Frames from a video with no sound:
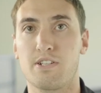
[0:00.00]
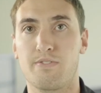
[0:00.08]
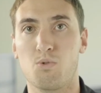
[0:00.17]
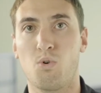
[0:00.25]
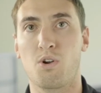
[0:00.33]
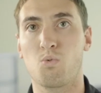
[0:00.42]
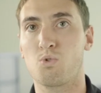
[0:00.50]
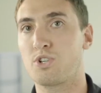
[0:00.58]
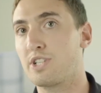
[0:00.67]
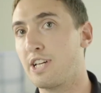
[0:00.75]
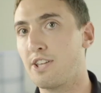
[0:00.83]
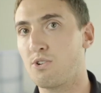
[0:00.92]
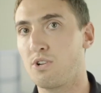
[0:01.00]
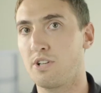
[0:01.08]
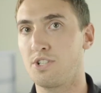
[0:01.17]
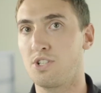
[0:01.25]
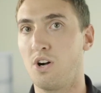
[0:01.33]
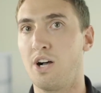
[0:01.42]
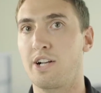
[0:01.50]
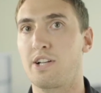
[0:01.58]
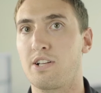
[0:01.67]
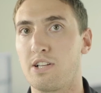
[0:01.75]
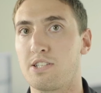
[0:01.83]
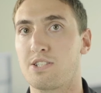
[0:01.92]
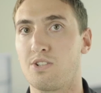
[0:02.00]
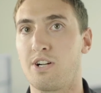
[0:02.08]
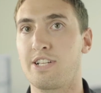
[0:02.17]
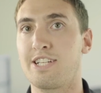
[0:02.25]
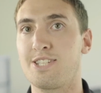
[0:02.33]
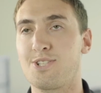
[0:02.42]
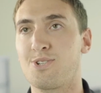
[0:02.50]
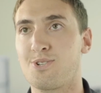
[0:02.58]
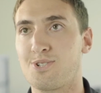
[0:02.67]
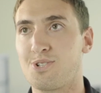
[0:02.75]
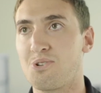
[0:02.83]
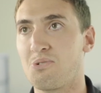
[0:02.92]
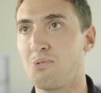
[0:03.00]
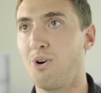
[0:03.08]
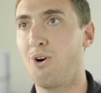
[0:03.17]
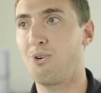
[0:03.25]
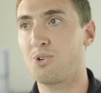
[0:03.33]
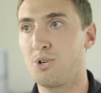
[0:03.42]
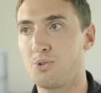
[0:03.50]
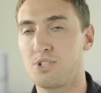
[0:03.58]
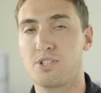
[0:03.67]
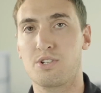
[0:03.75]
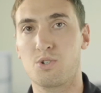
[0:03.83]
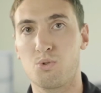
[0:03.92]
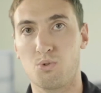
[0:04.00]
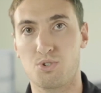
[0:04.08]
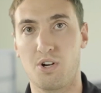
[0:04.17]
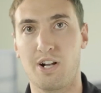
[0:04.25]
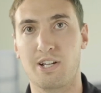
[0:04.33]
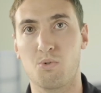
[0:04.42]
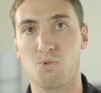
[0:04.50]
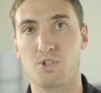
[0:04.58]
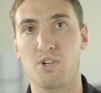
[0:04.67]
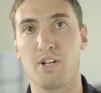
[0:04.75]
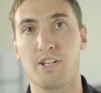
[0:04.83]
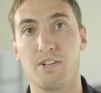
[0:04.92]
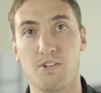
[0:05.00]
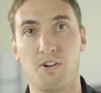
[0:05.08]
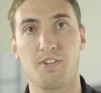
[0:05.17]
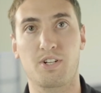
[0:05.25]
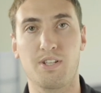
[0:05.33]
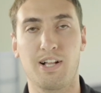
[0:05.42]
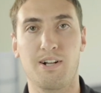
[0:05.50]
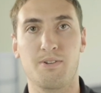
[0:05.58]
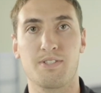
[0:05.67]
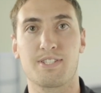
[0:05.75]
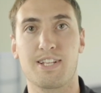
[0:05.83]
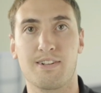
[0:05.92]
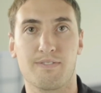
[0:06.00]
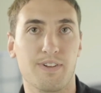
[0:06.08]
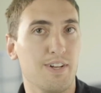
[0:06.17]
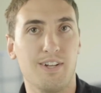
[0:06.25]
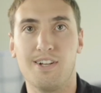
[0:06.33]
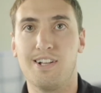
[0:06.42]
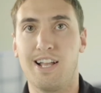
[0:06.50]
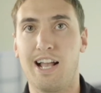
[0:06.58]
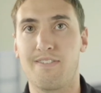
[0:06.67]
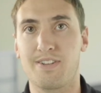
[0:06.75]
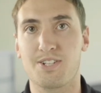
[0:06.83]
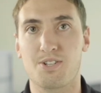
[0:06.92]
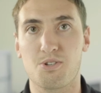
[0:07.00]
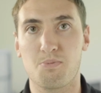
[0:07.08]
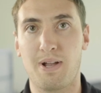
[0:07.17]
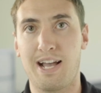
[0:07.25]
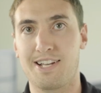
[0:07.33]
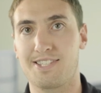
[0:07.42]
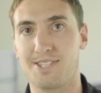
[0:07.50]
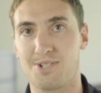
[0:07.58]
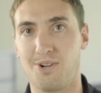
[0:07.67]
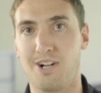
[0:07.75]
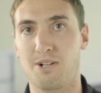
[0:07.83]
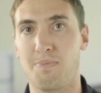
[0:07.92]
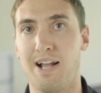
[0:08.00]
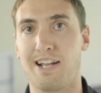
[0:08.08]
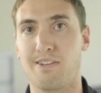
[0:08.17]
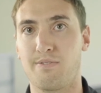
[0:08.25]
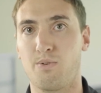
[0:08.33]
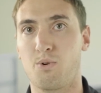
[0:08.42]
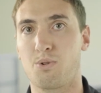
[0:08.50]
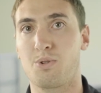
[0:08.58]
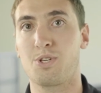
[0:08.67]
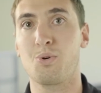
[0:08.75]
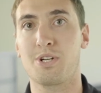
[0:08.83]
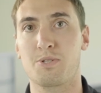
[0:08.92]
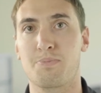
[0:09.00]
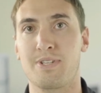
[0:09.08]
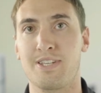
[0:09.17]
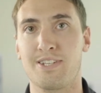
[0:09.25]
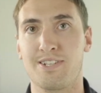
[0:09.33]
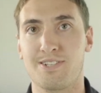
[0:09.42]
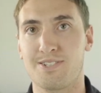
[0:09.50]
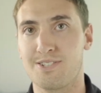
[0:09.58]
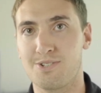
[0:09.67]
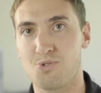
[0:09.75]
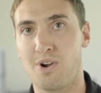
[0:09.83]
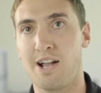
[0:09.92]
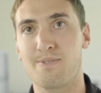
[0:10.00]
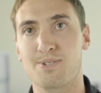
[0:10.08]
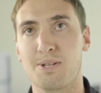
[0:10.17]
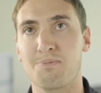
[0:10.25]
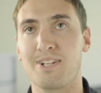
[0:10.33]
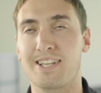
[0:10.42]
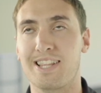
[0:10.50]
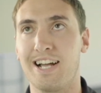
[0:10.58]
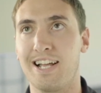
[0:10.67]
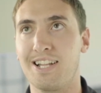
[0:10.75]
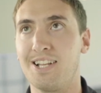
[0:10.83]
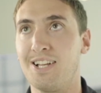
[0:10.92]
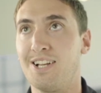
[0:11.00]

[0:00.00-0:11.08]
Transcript: If you want to work together on a dock, it's a lot easier to all go to the Google Doc and work on it on the cloud instead of having to pass this dock back and forth, a USB drive or something like that.